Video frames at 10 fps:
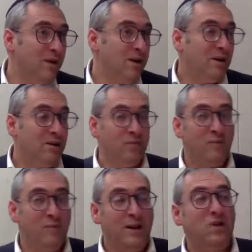Rome had
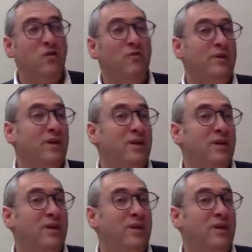yofi, had
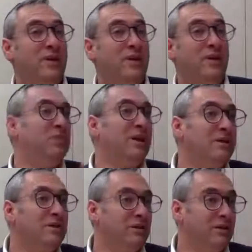beauty, had splendor.